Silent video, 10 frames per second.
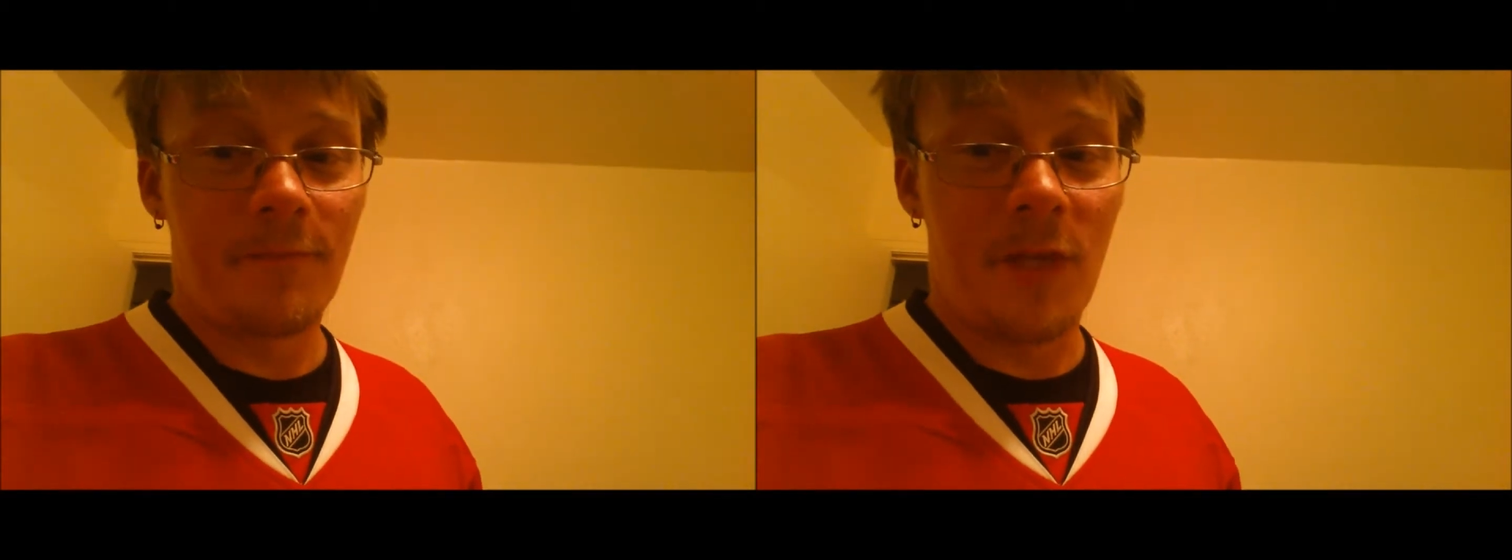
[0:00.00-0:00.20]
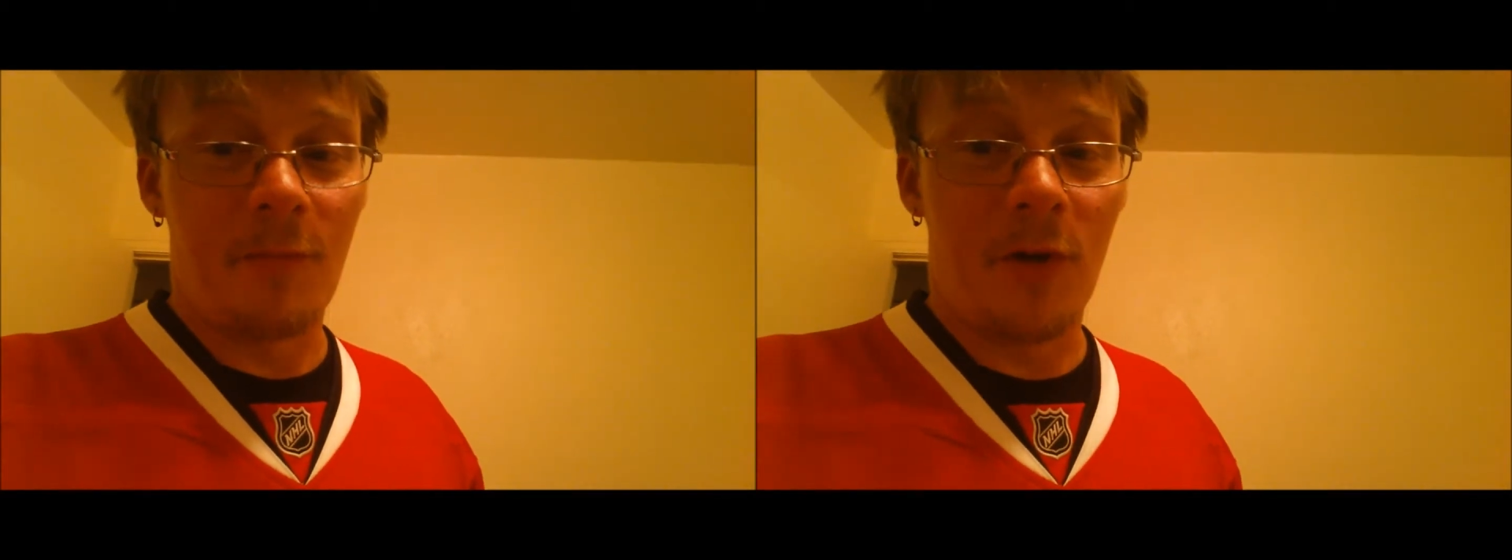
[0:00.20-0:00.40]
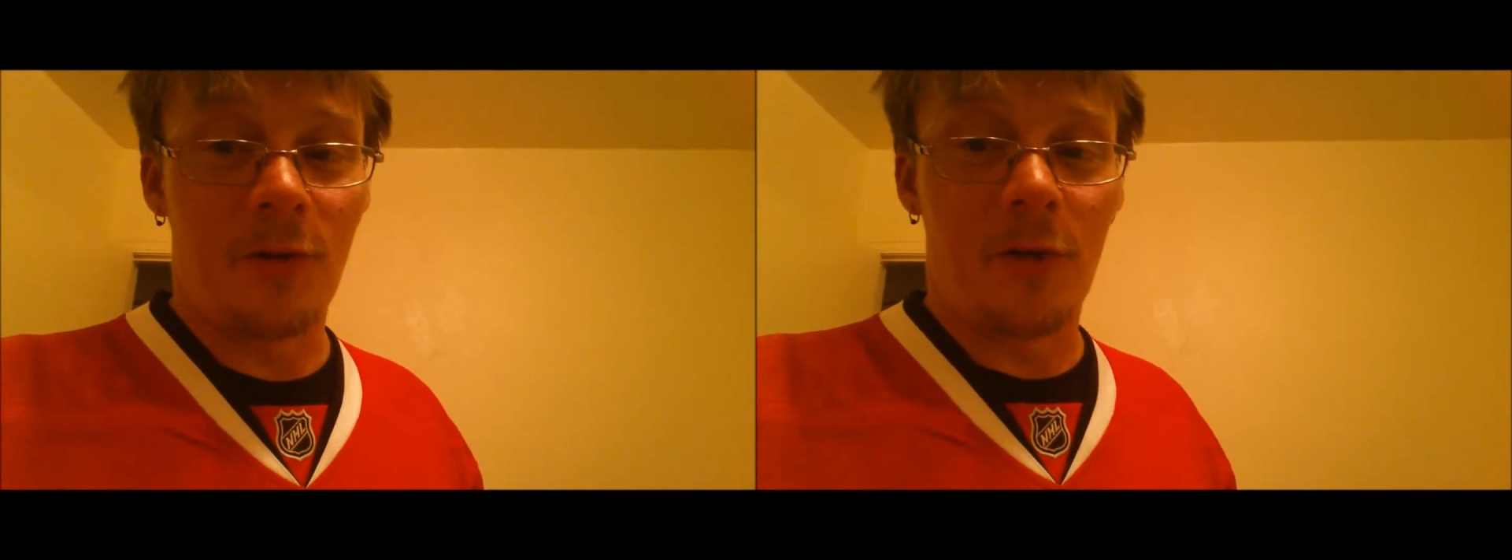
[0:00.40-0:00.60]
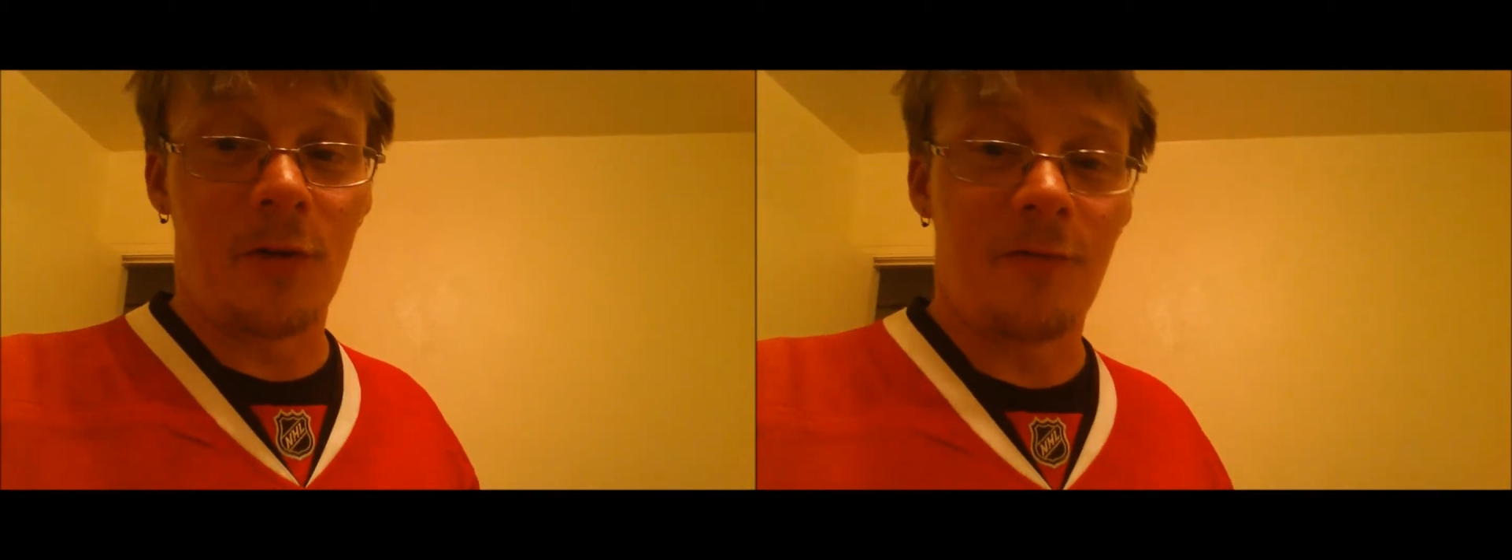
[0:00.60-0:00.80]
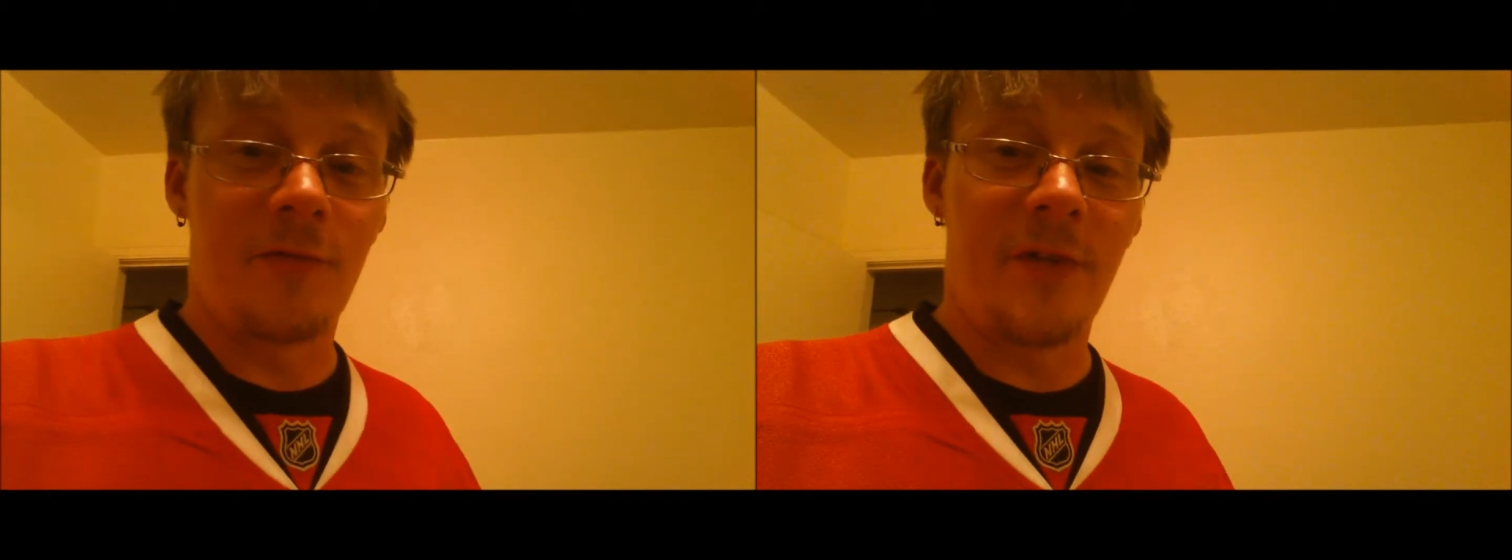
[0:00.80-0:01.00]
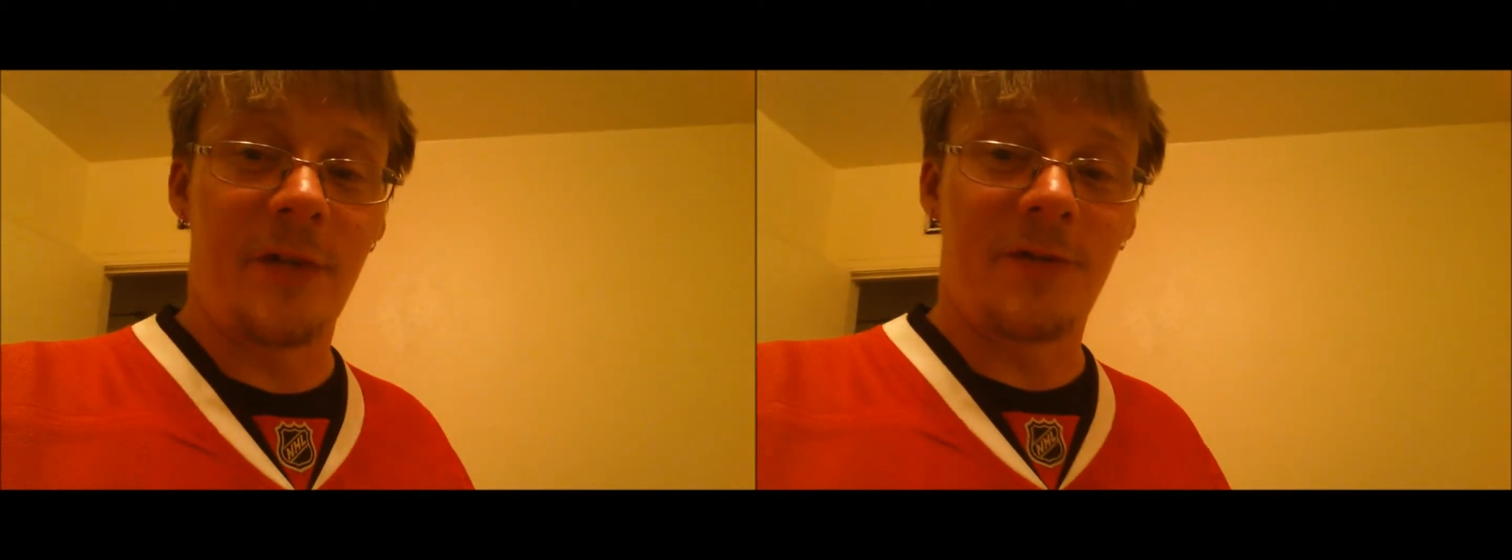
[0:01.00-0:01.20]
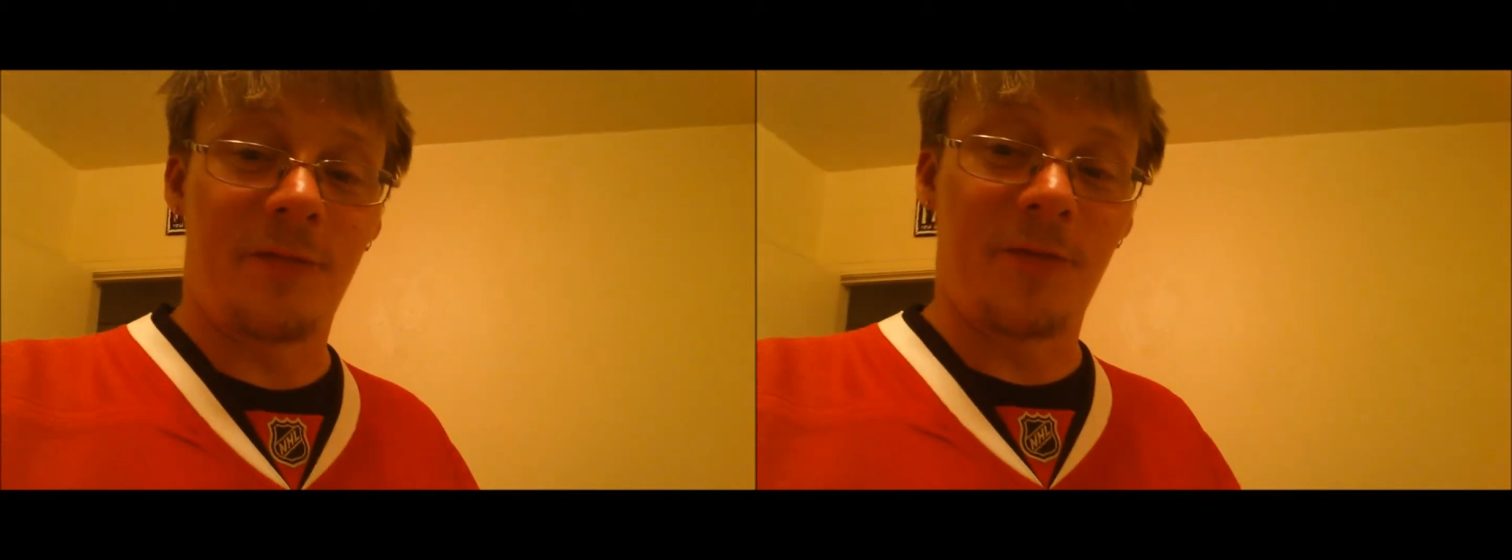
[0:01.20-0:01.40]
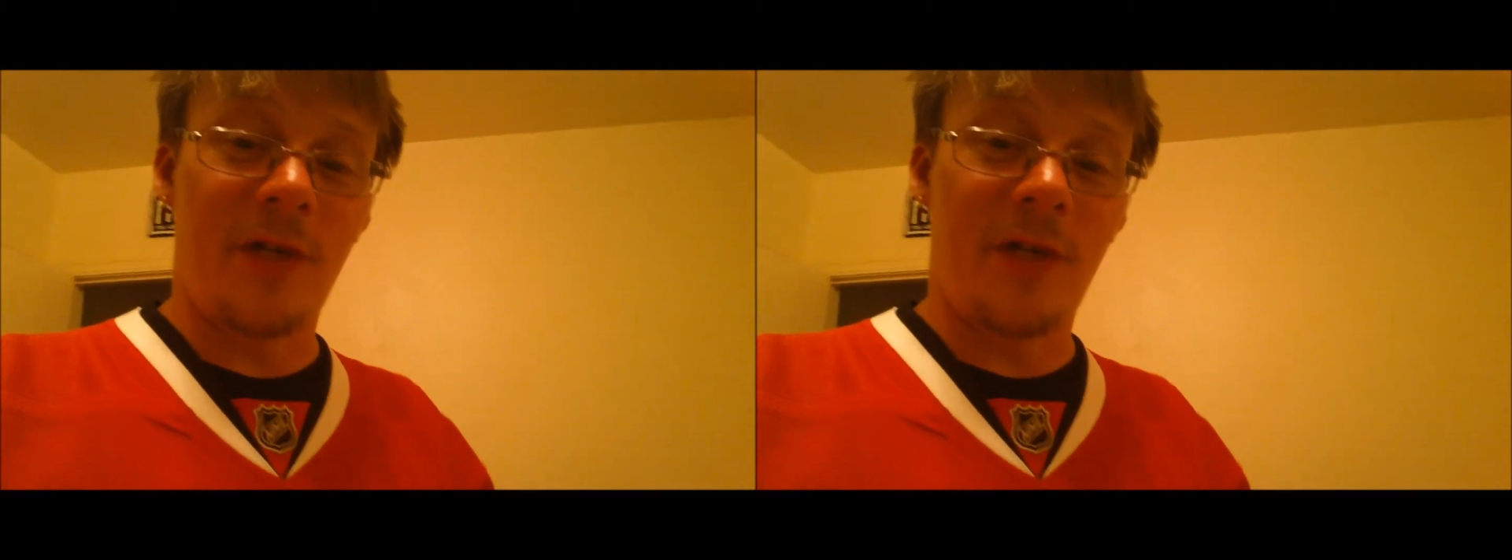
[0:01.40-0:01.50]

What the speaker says: keep on the lookout for videos from